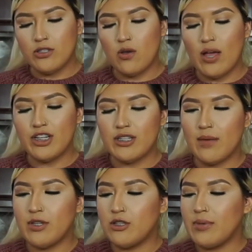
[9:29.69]
So I just
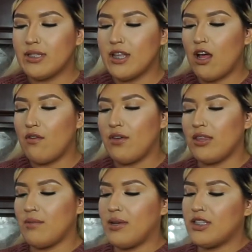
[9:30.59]
kept it to myself. And
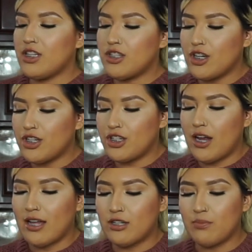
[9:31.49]
then my sister, she
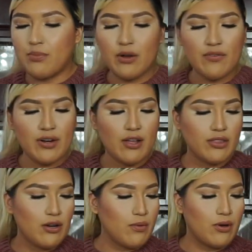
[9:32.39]
has her boyfriend out
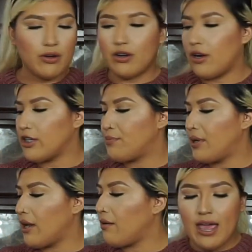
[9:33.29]
there, or her
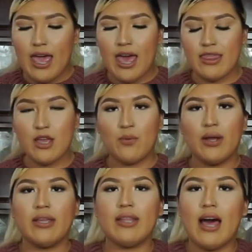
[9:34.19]
husband now, and they were
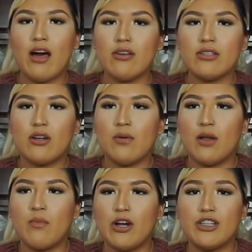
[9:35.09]
in the house
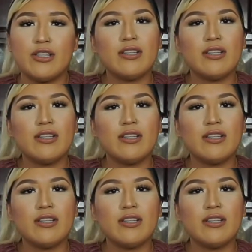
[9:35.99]
around March.